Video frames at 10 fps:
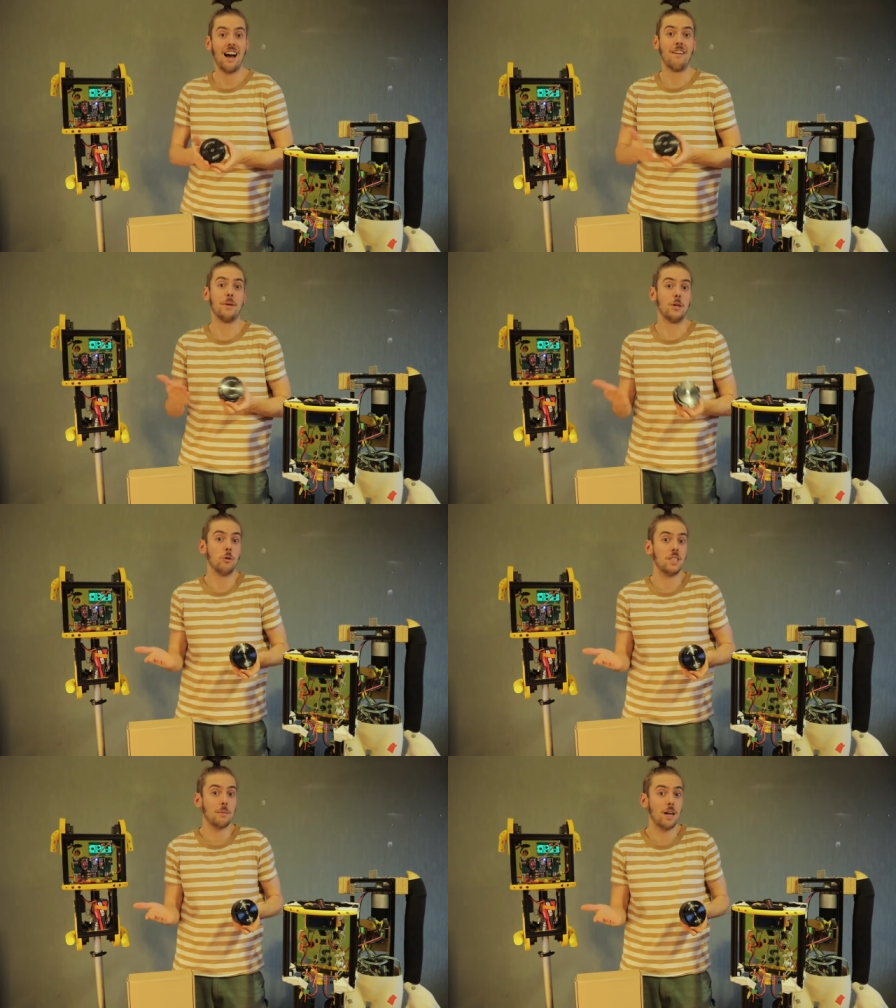I've been
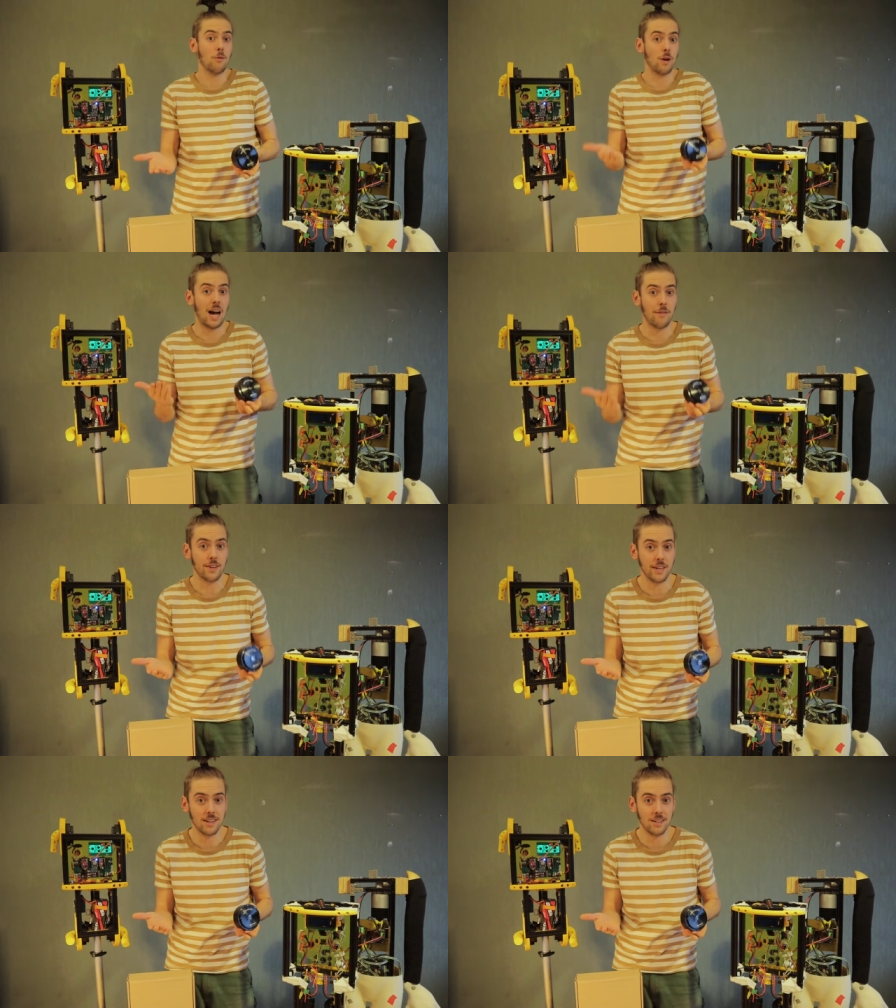using them now for half a
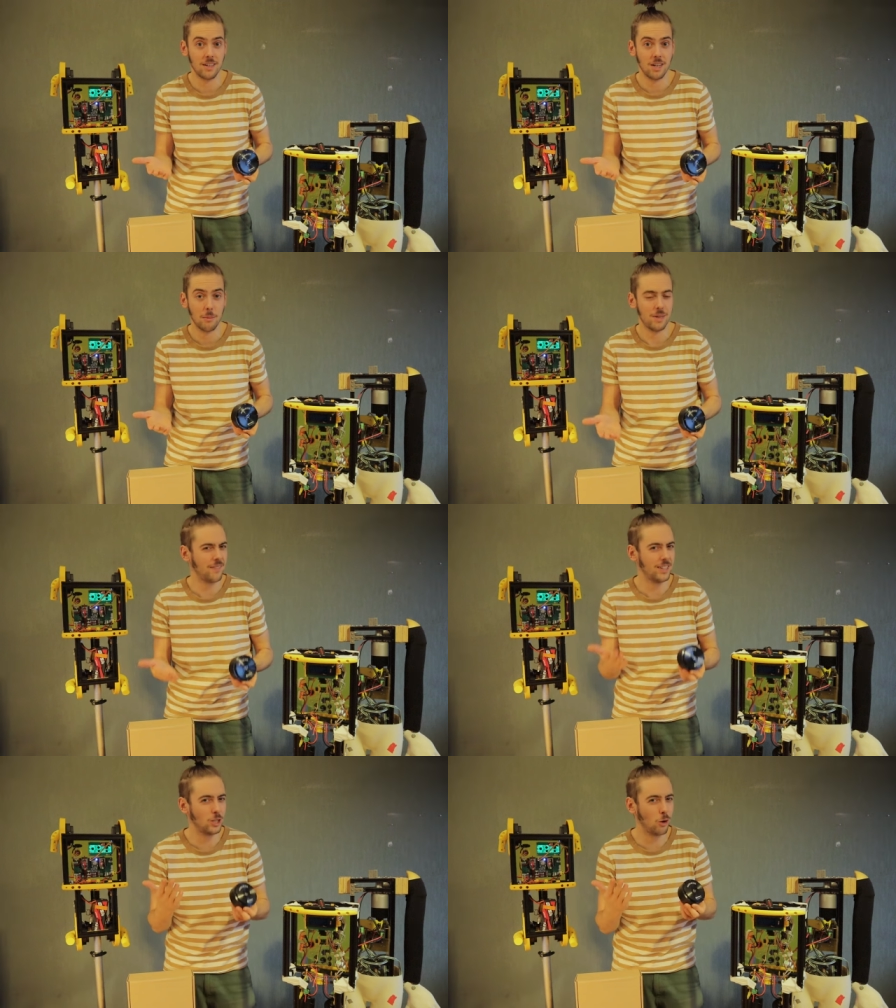year. But
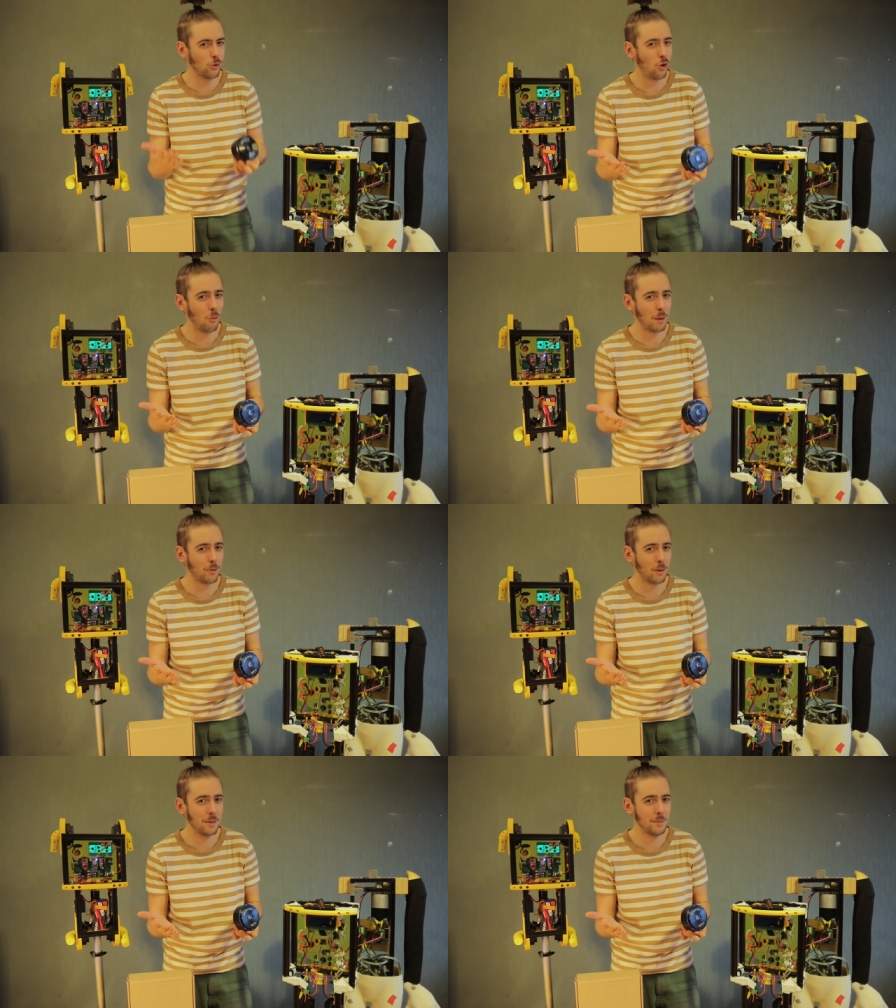have they solved all my
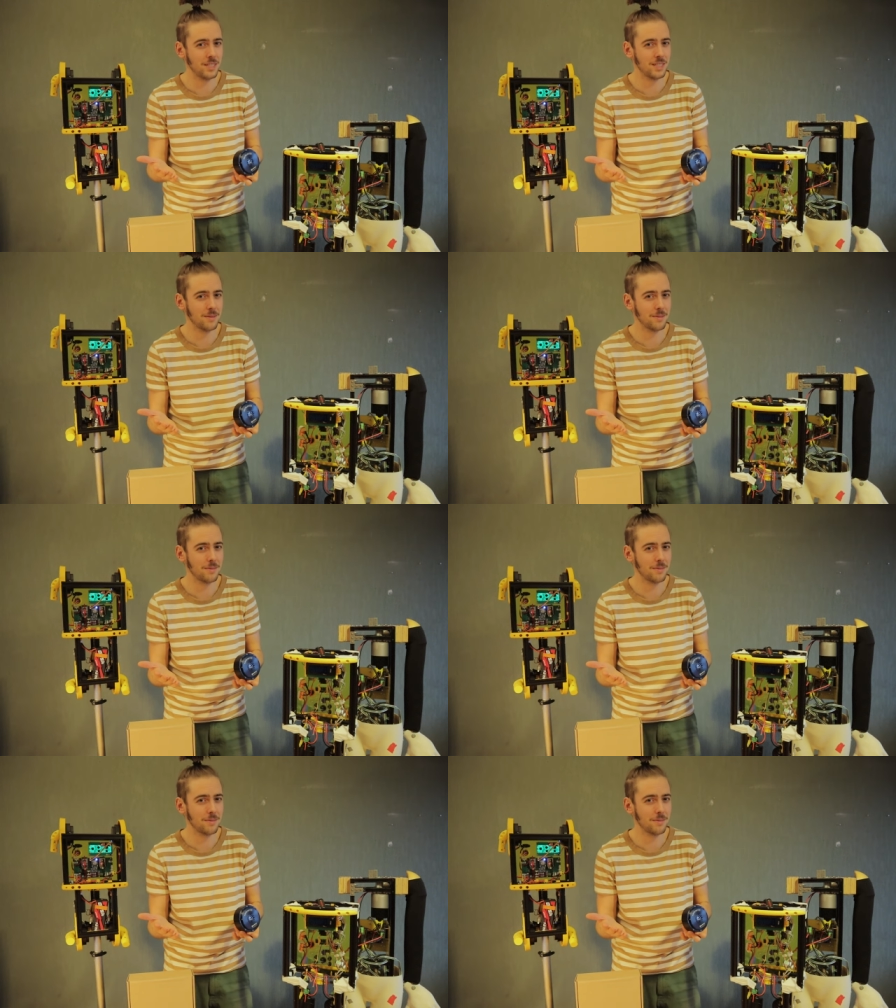problems?